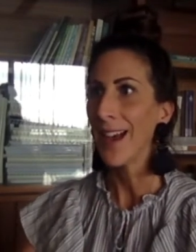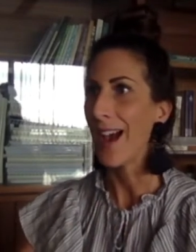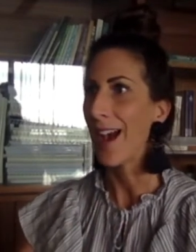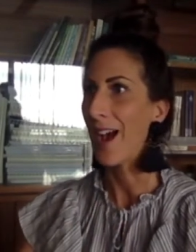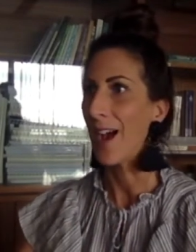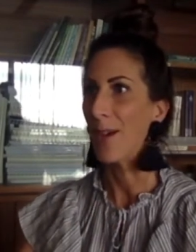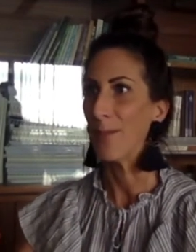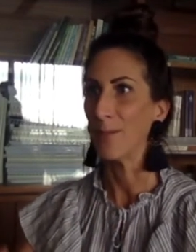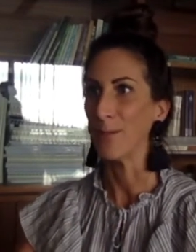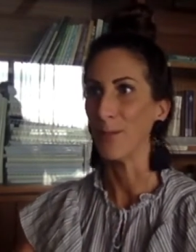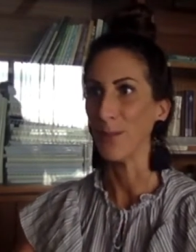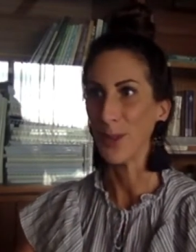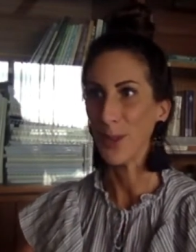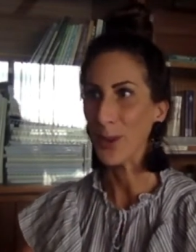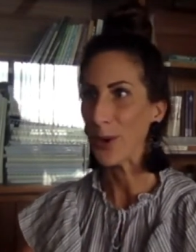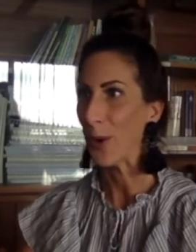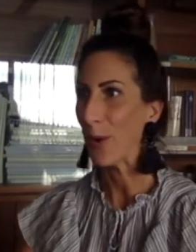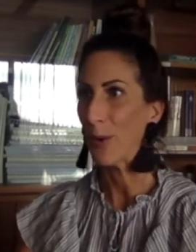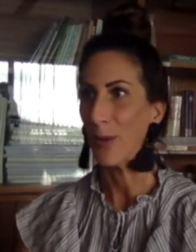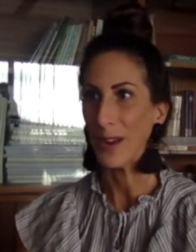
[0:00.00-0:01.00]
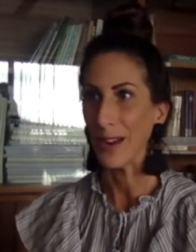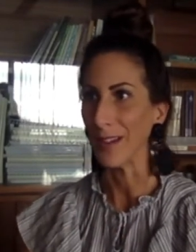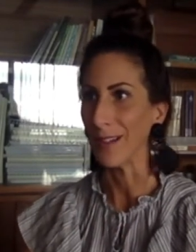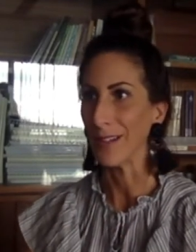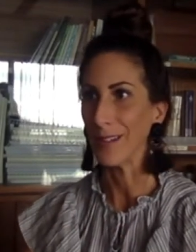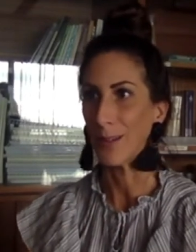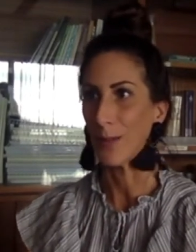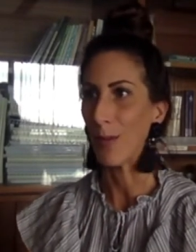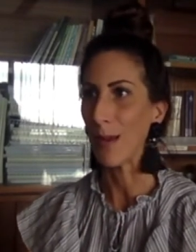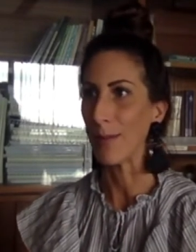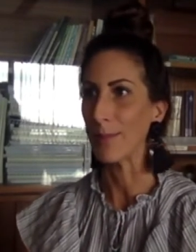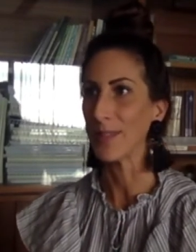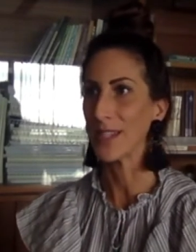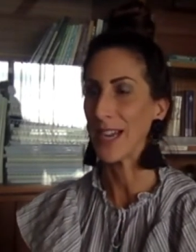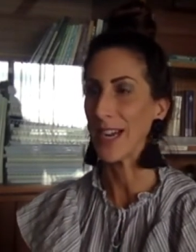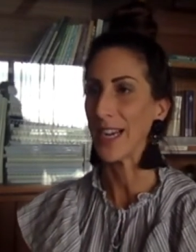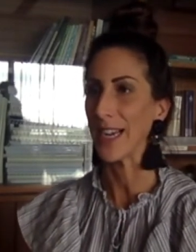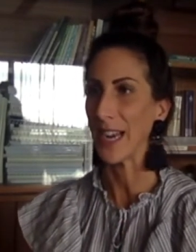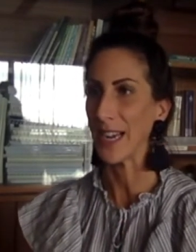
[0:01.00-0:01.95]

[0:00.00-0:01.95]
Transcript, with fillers: um, you know, in a website?